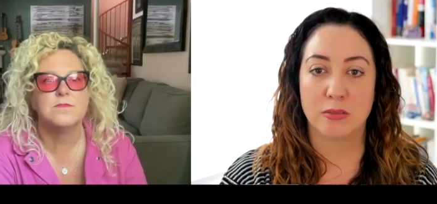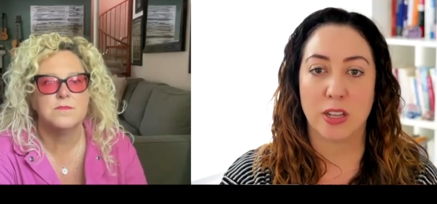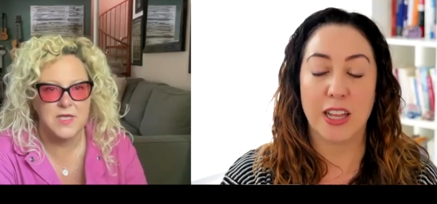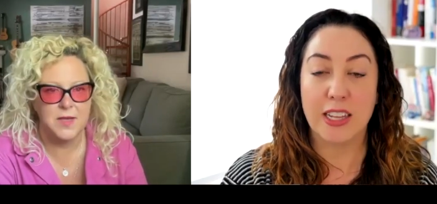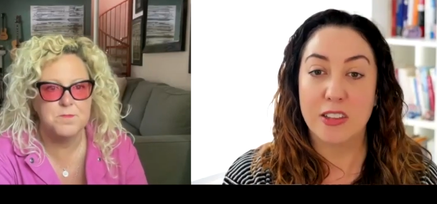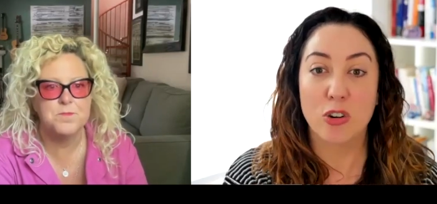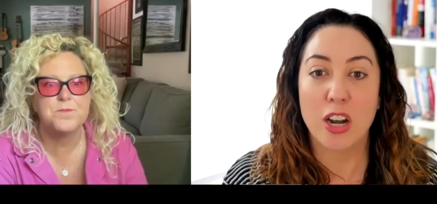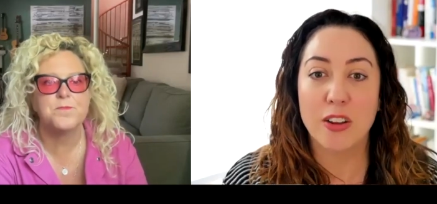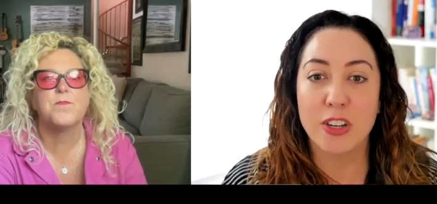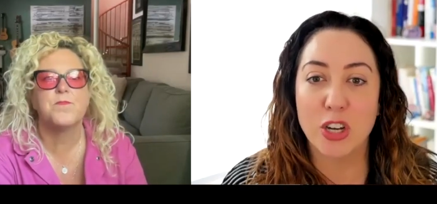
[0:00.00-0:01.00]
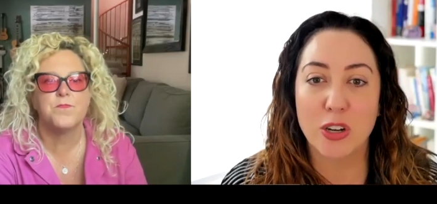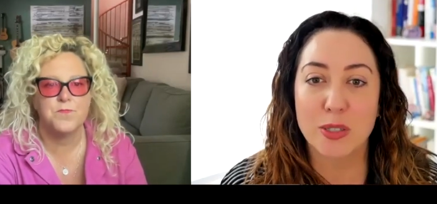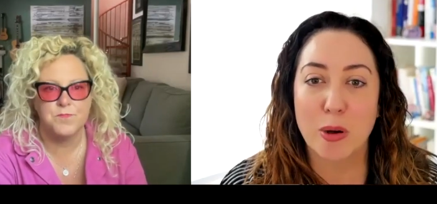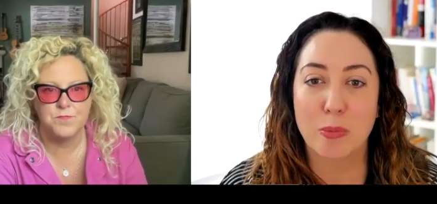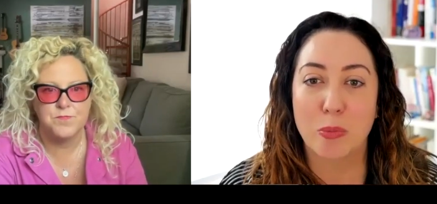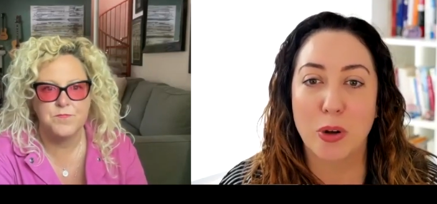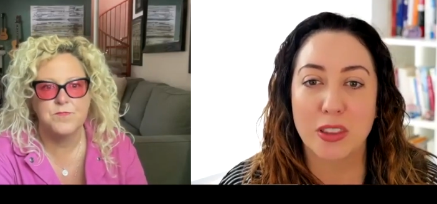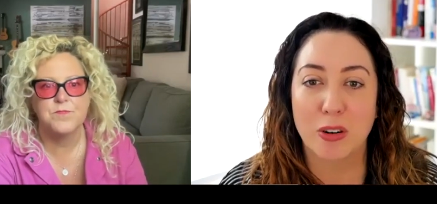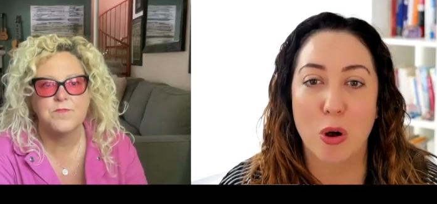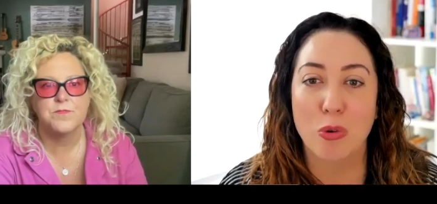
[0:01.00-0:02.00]
Speaker 1: Yep. They're not even curious about
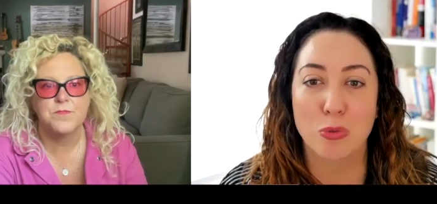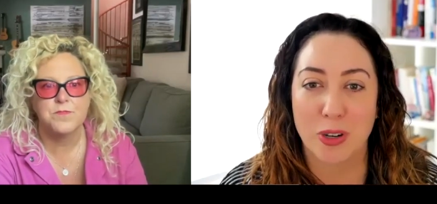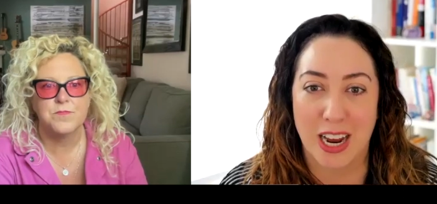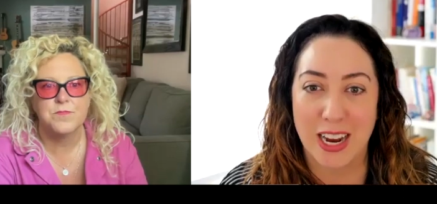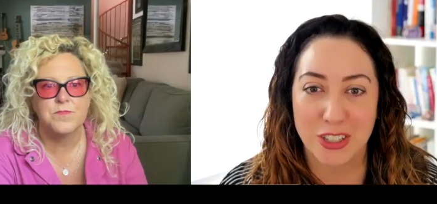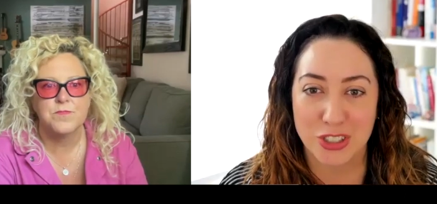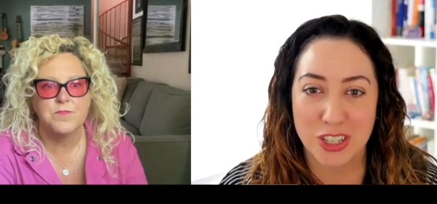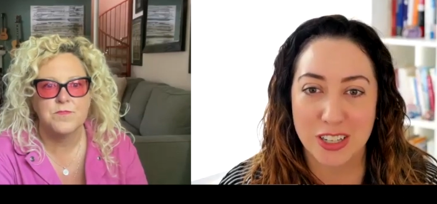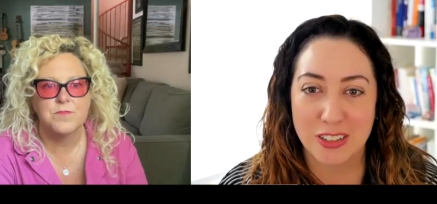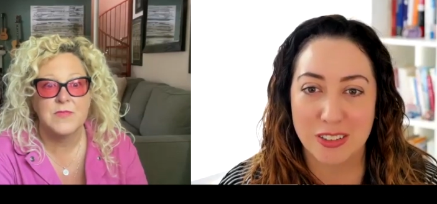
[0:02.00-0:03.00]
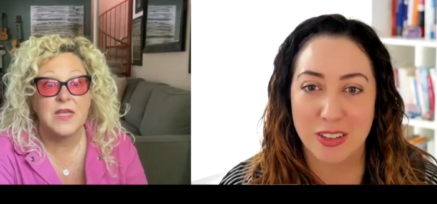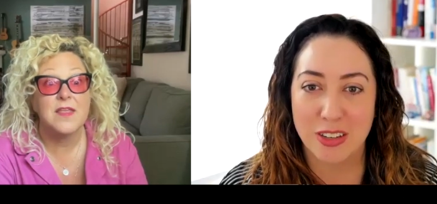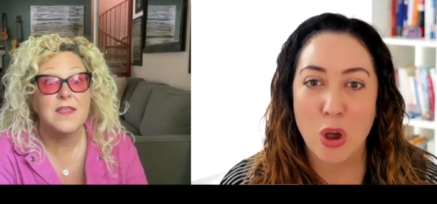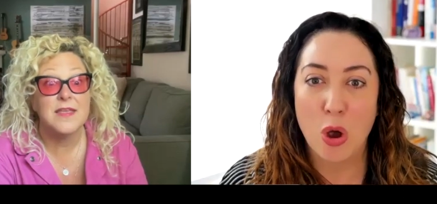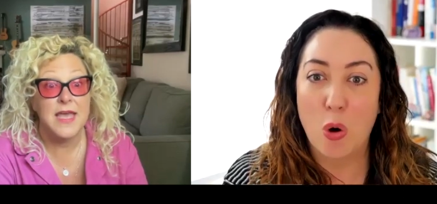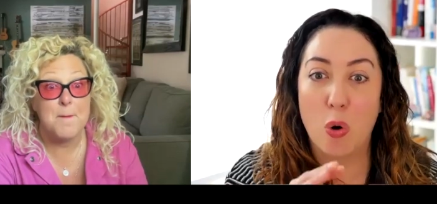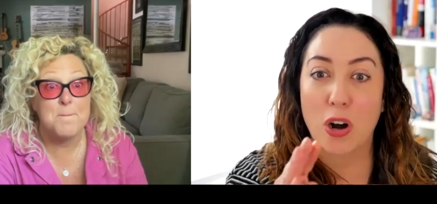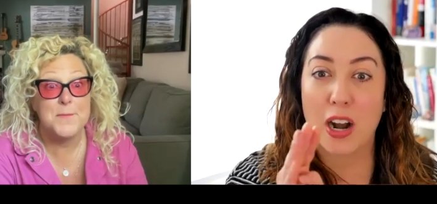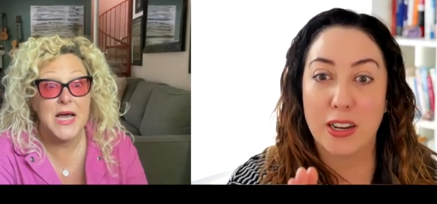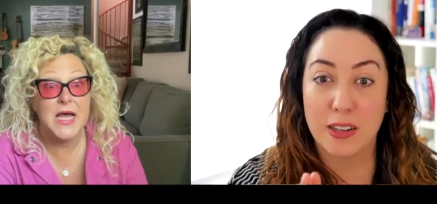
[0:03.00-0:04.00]
what their own reaction is
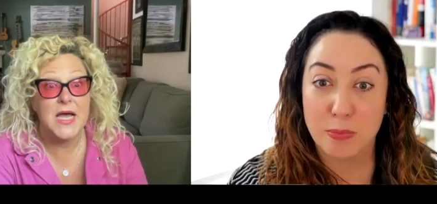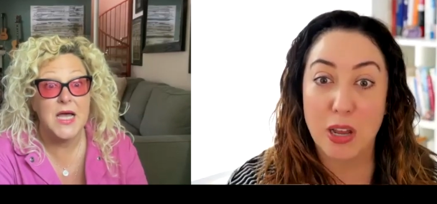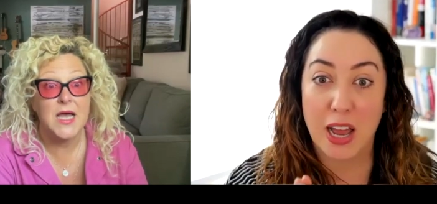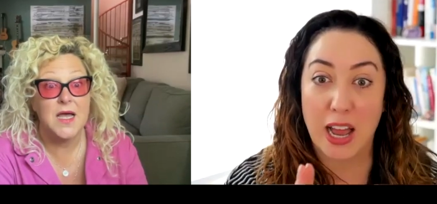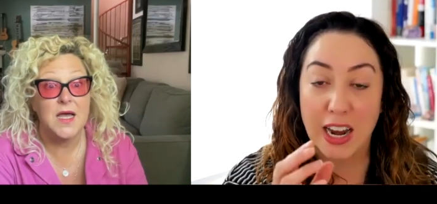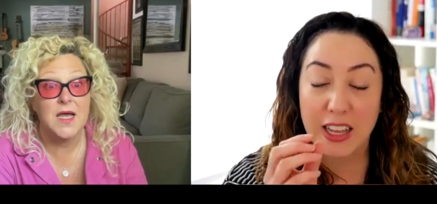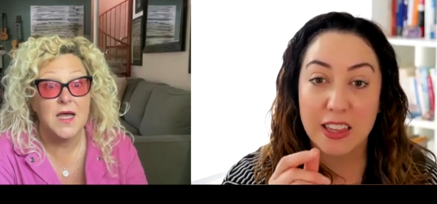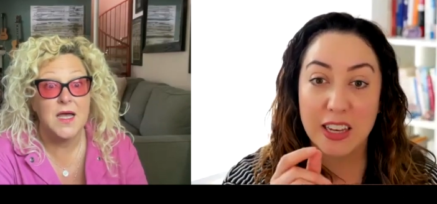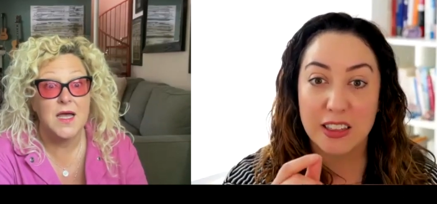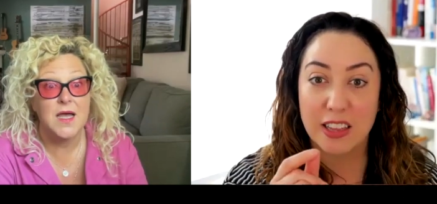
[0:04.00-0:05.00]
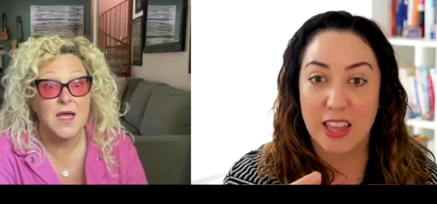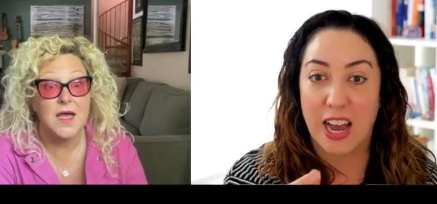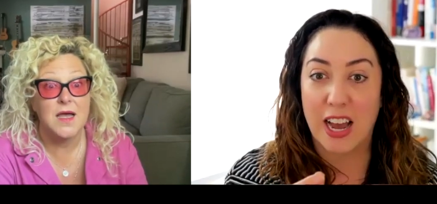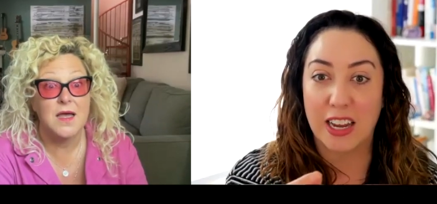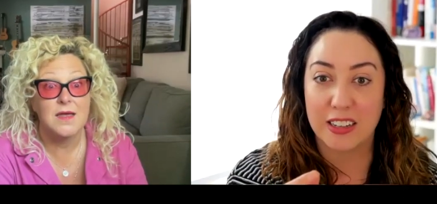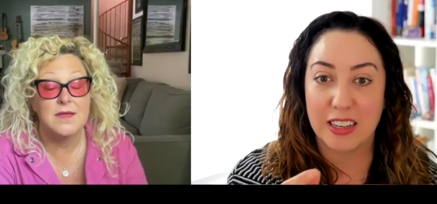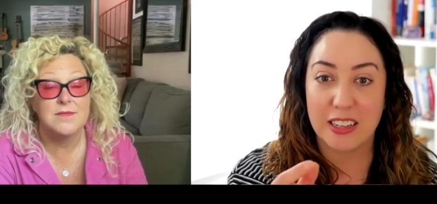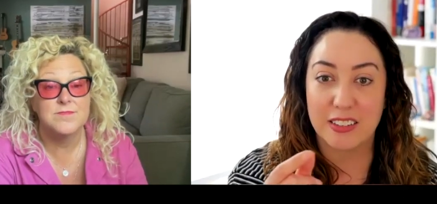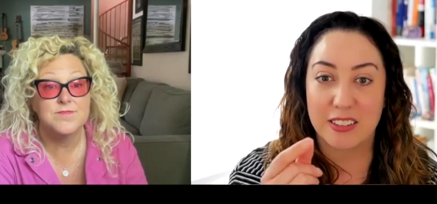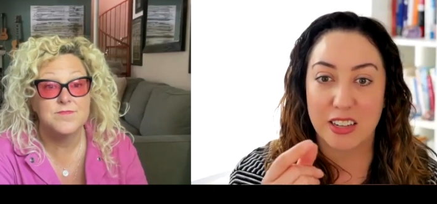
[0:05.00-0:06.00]
or and I think that that
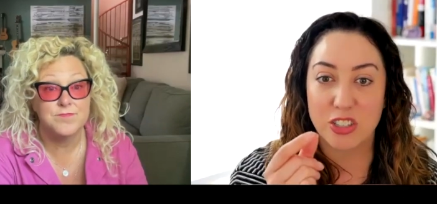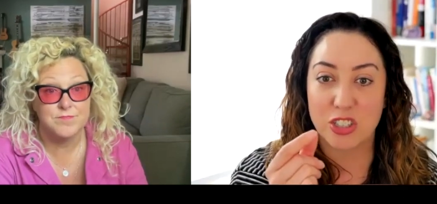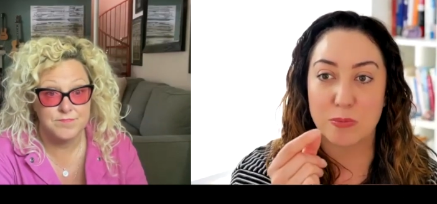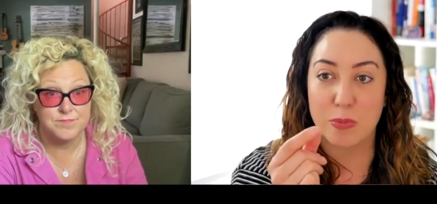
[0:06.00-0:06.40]
is such an